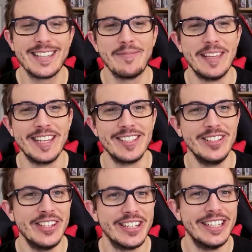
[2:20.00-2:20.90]
something is
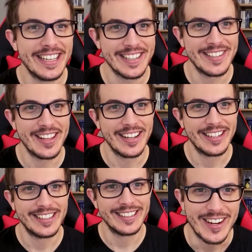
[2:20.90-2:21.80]
good is
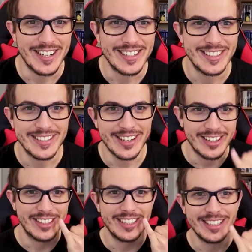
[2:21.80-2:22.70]
like very
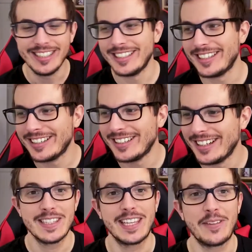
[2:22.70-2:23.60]
snarky, you know?
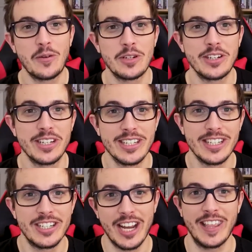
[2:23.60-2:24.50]
It's like everyone turned into
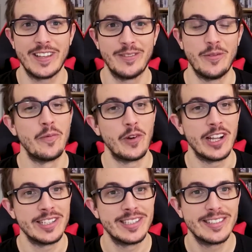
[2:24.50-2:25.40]
Chandler from
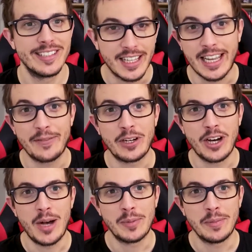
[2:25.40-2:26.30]
Friends. Like every
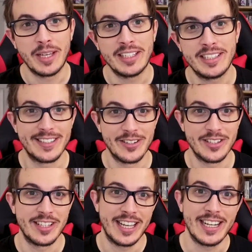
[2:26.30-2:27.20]
compliment,
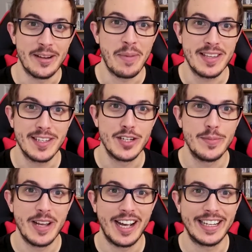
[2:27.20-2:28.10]
there's a hidden message
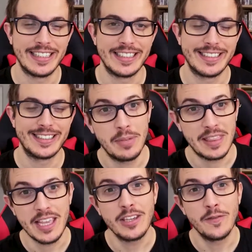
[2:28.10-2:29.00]
behind it. But
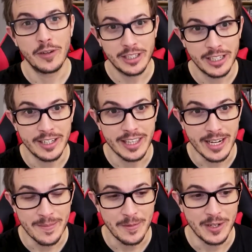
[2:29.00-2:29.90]
thank you for clearing that
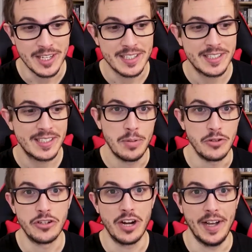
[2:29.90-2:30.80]
up for us.
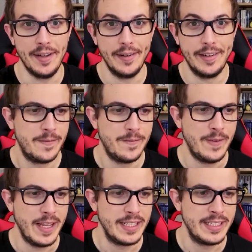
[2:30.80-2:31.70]
Putra.
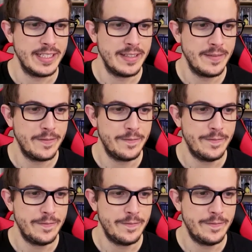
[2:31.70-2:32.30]
Feng...